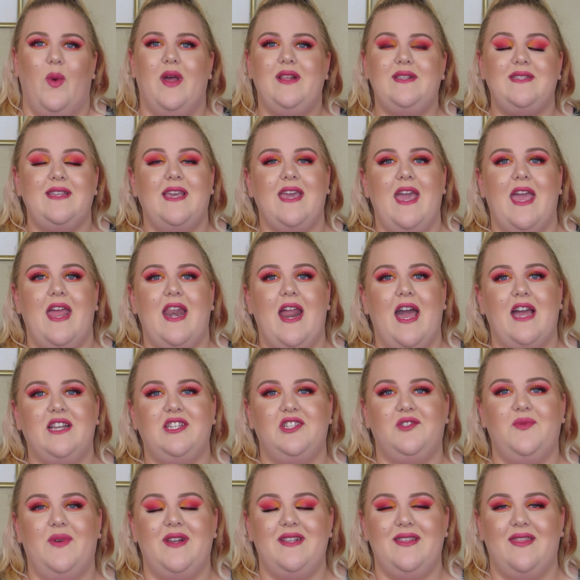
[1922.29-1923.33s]
Once again, I
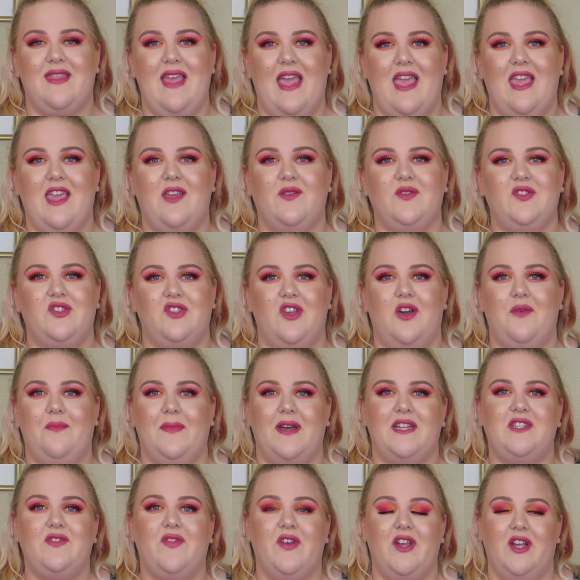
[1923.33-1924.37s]
just want to thank you so
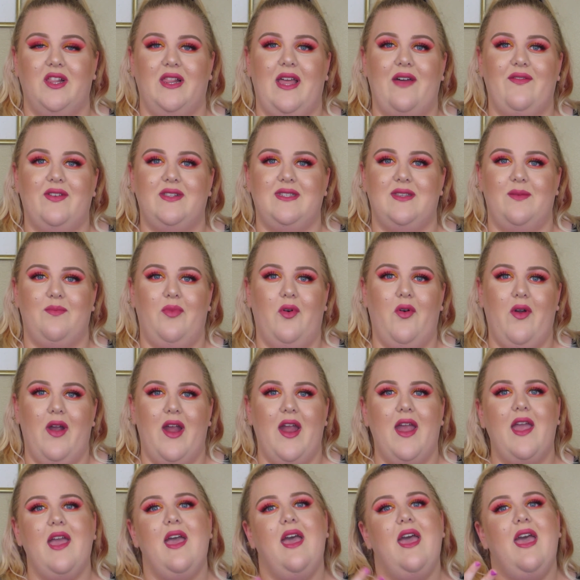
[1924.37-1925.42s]
much for your love and
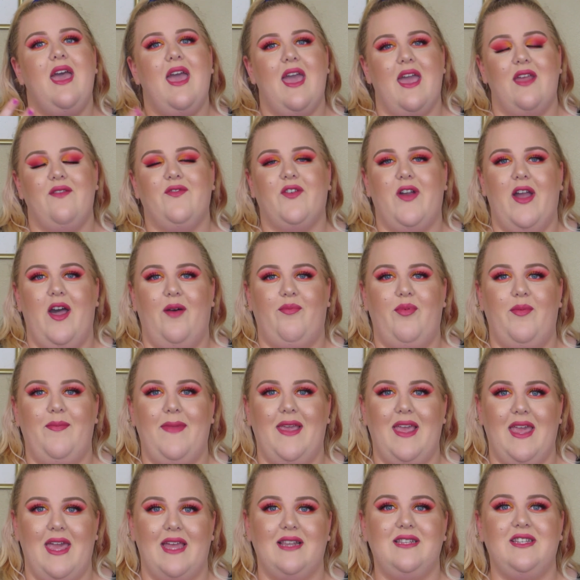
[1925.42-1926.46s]
support and for helping
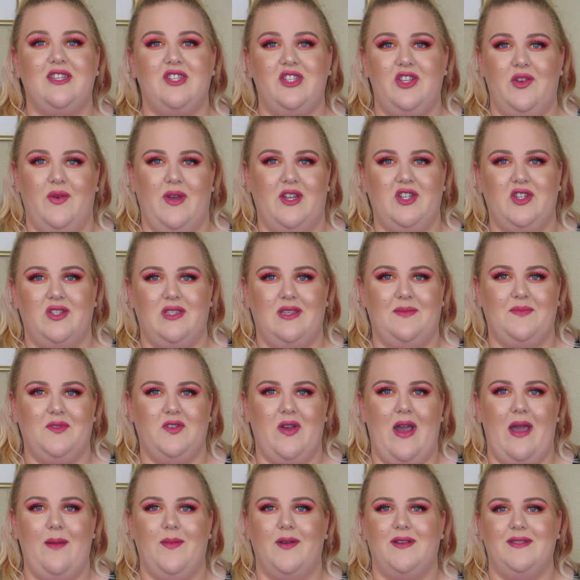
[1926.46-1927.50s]
me get to 200
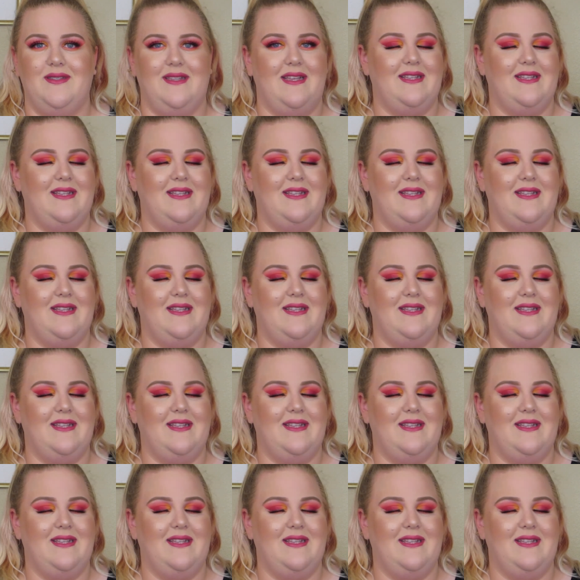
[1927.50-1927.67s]
subscribers.